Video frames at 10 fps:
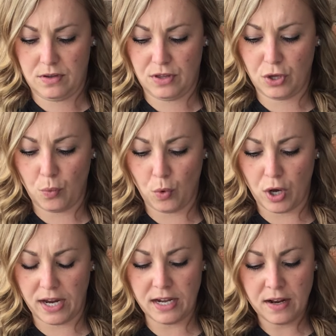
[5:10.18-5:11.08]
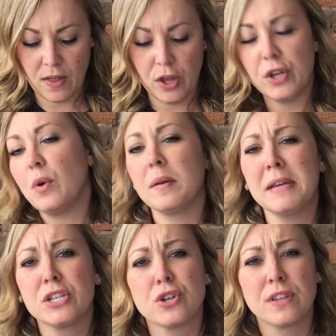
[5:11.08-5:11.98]
the wood, you want to
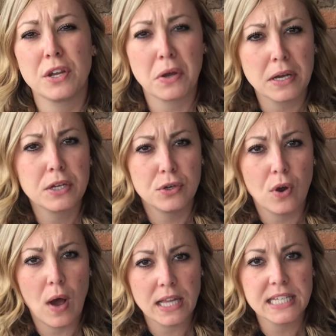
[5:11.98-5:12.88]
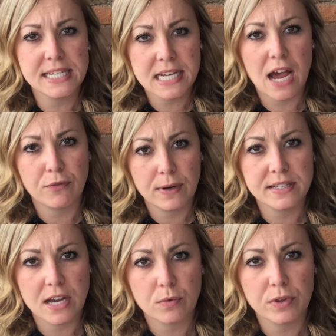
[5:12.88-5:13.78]
make sure that you go at least halfway
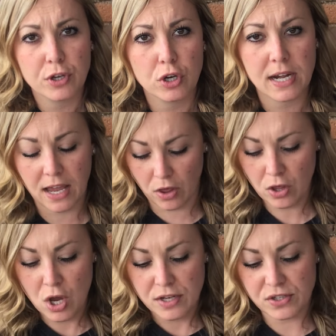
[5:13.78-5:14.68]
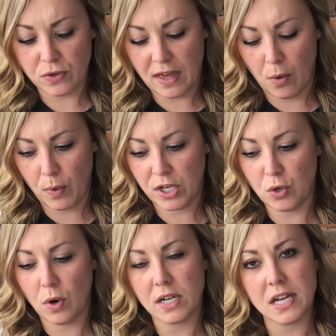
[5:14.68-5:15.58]
down with your nail so that when
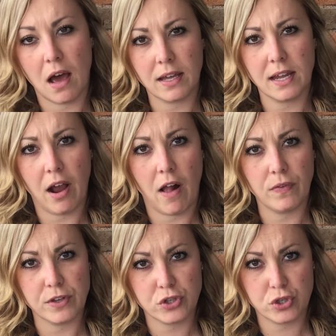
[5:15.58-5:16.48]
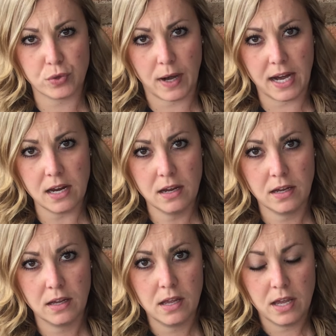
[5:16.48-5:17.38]
you are tugging on the string,
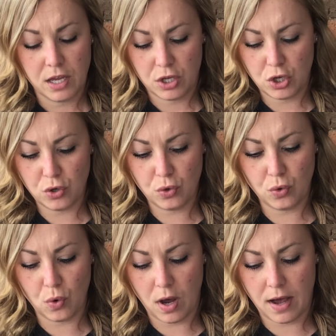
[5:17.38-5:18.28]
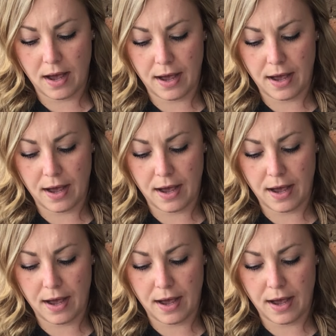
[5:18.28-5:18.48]
you